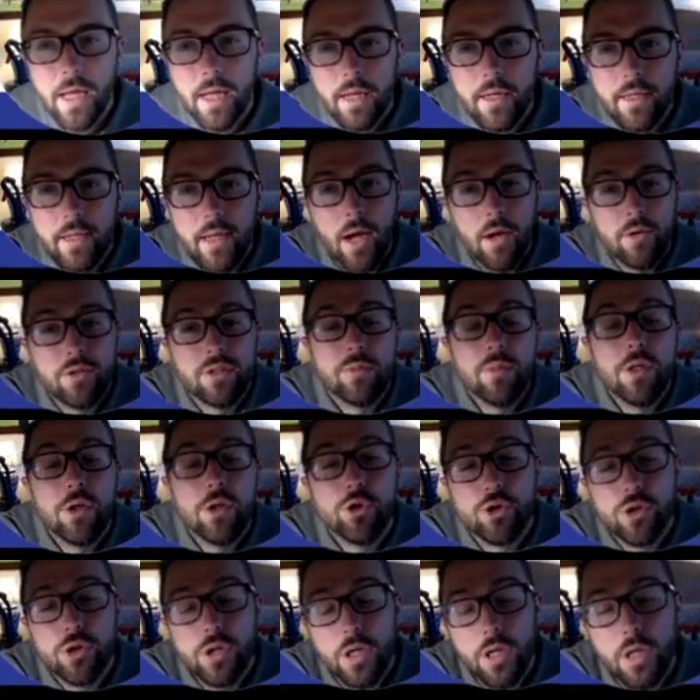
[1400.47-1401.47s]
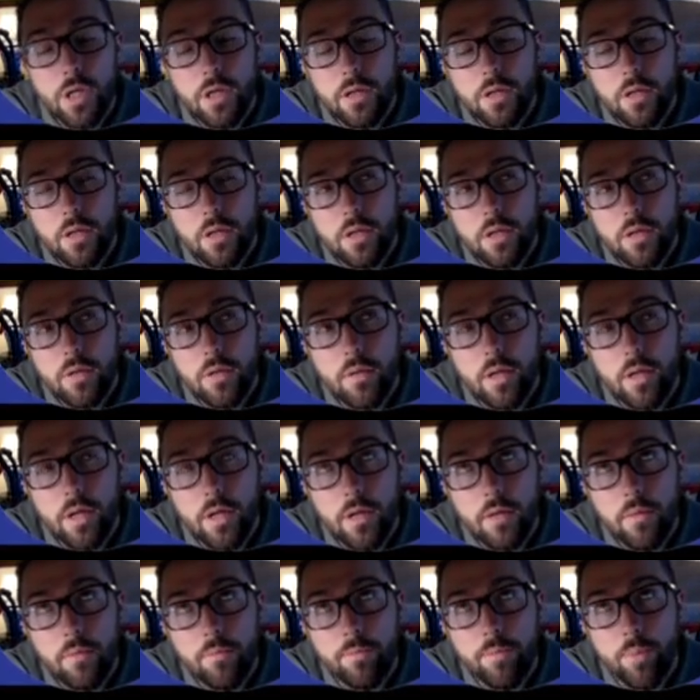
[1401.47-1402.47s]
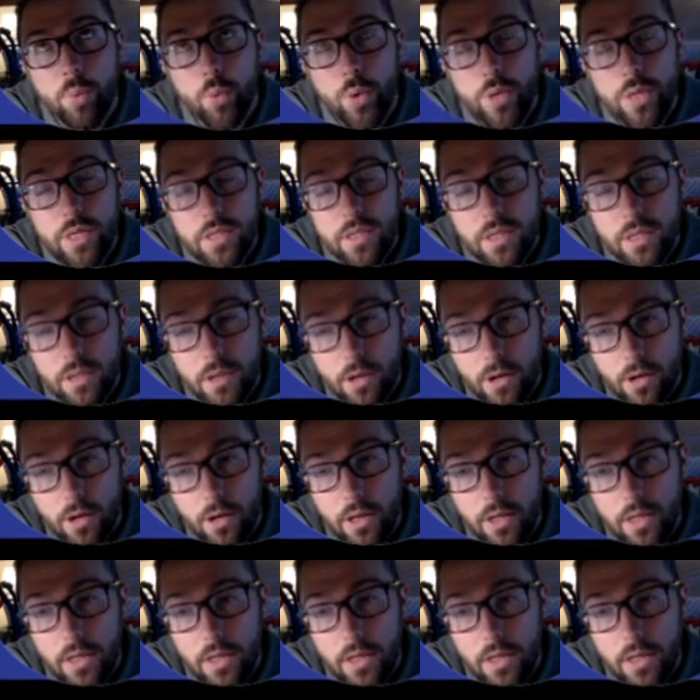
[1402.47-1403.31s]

Now, some interesting points here.